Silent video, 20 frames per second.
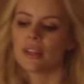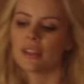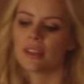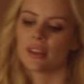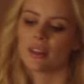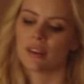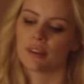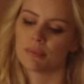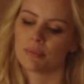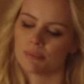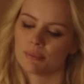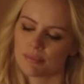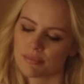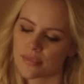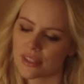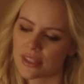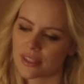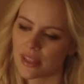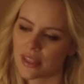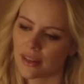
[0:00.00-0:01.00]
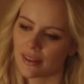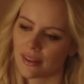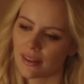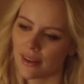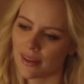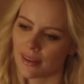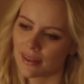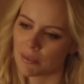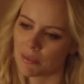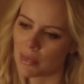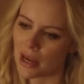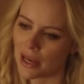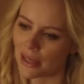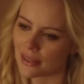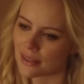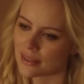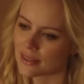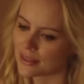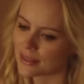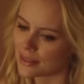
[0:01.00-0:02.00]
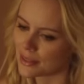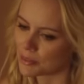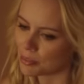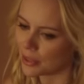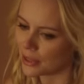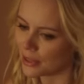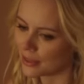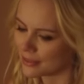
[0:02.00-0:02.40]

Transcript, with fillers: Oh, and the scary guy in the back isn't